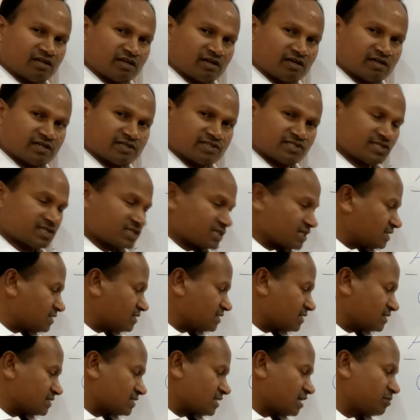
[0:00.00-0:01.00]

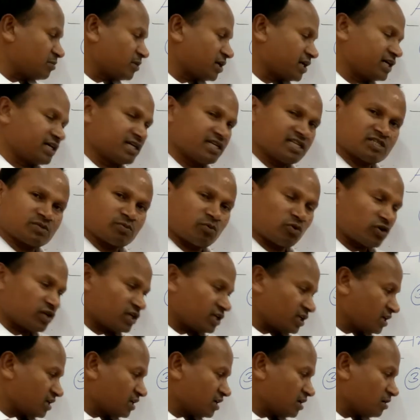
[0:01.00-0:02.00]
resistances, same current is
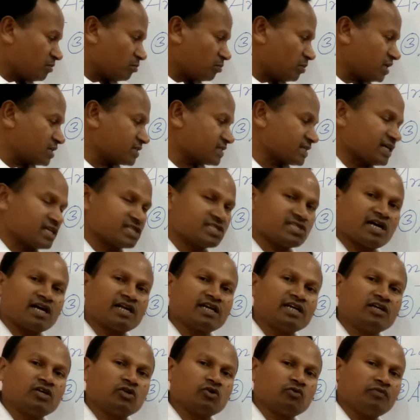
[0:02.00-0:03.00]
flowing, plus
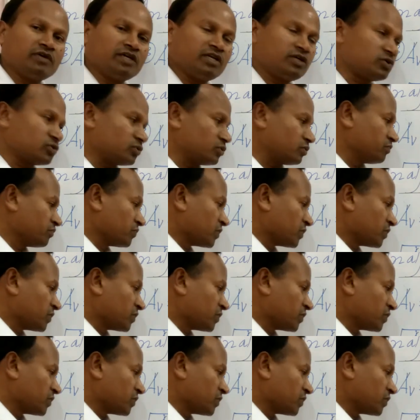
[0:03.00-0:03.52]
HR into V2.